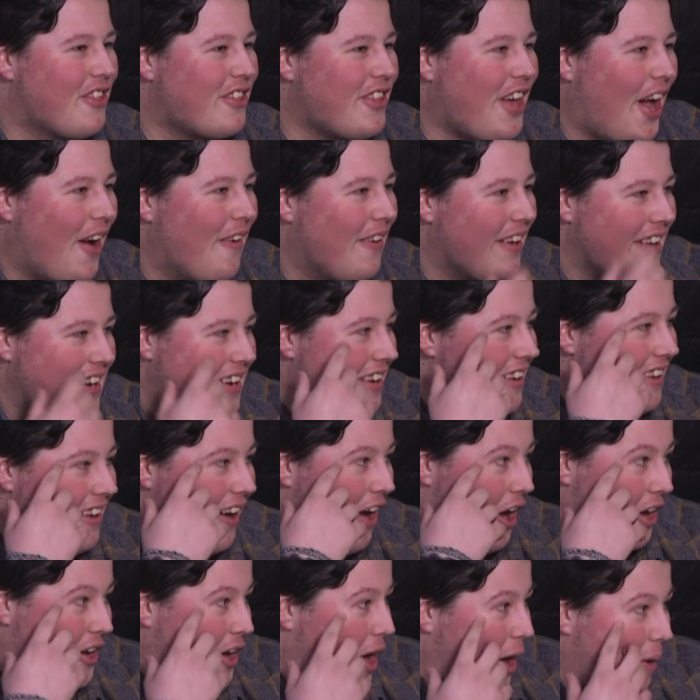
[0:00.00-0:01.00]
just going,
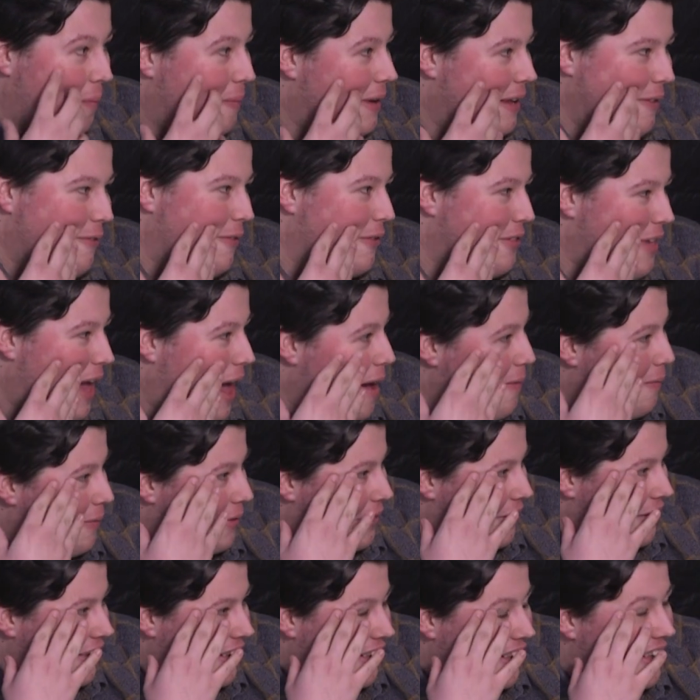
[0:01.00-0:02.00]
I can't believe what's
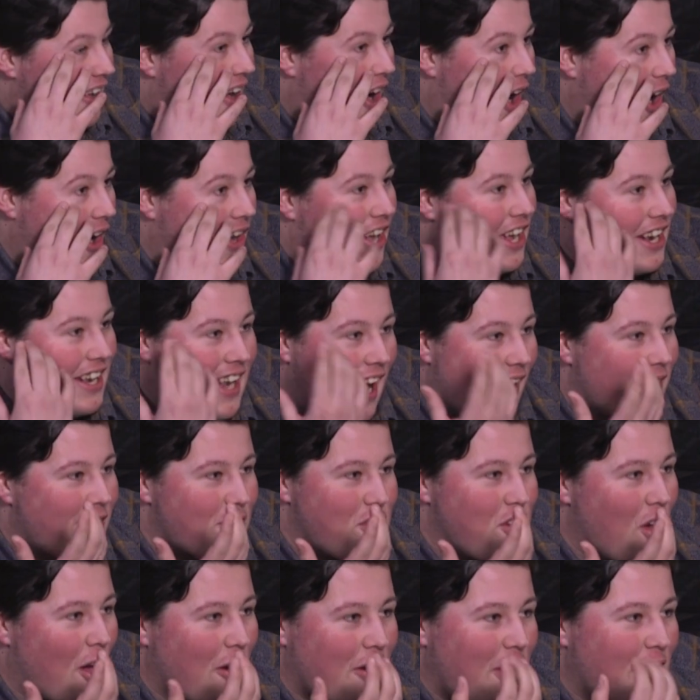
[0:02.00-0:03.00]
happened. I could
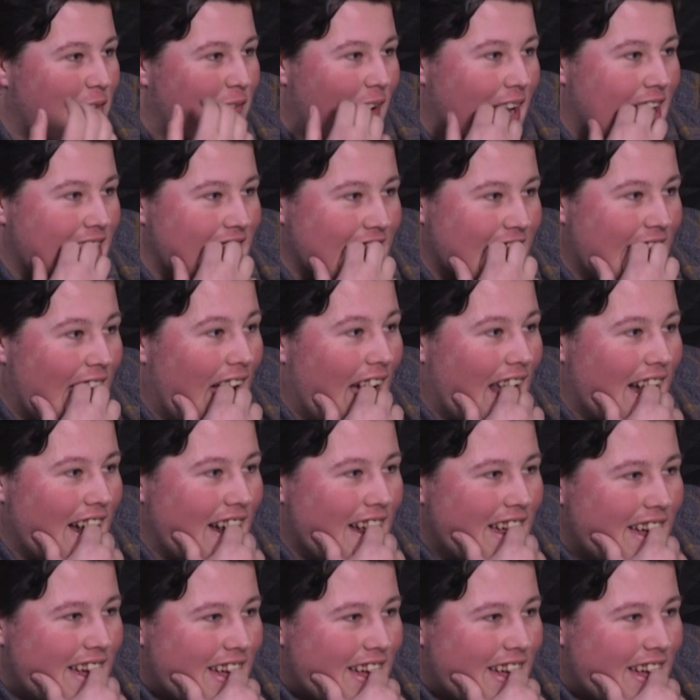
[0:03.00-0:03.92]
never show my face again.